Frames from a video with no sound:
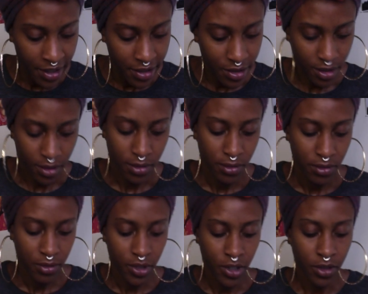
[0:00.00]
So,
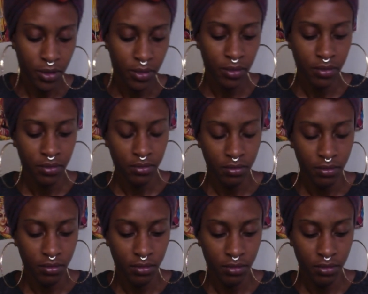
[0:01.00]

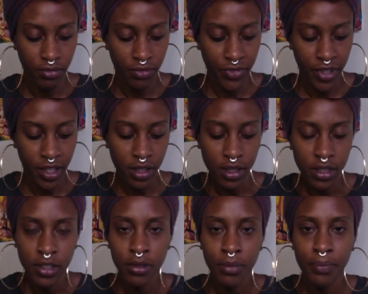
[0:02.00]
a
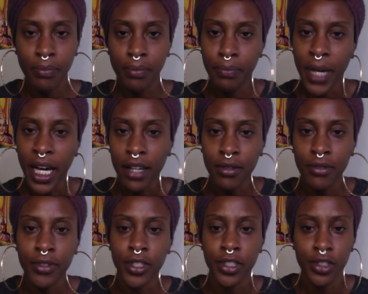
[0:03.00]
little battle
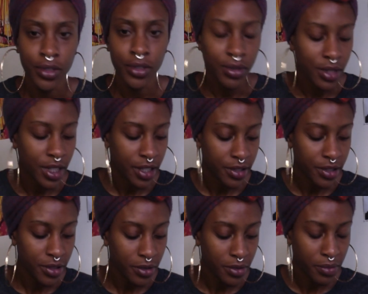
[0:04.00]
for control there
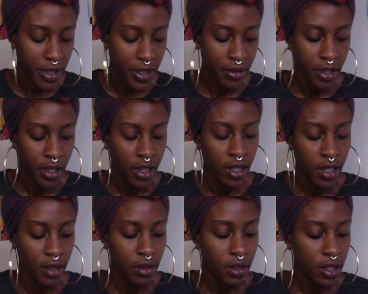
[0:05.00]
too, but
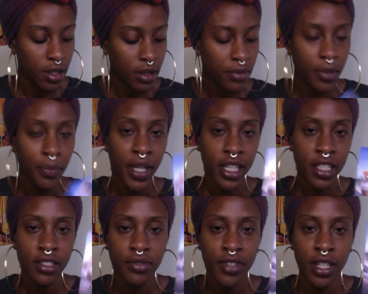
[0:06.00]
the Page
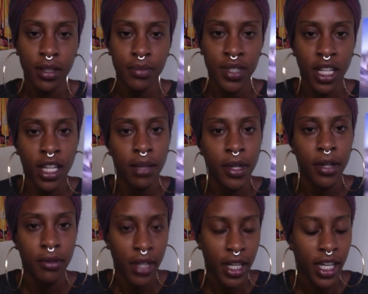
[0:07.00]
of Cups came out
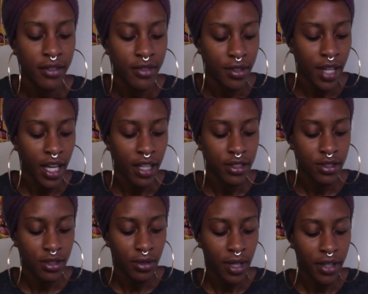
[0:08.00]
right after that.
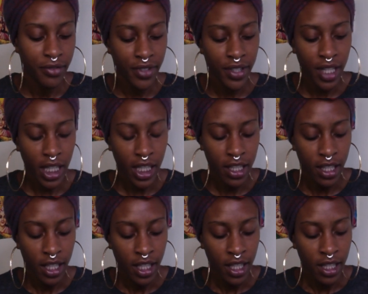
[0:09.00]
So I feel like
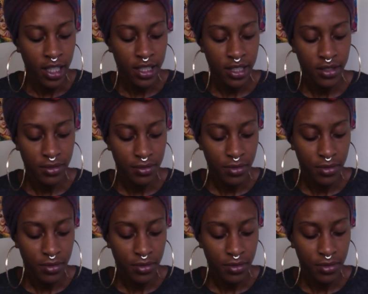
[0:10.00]
this is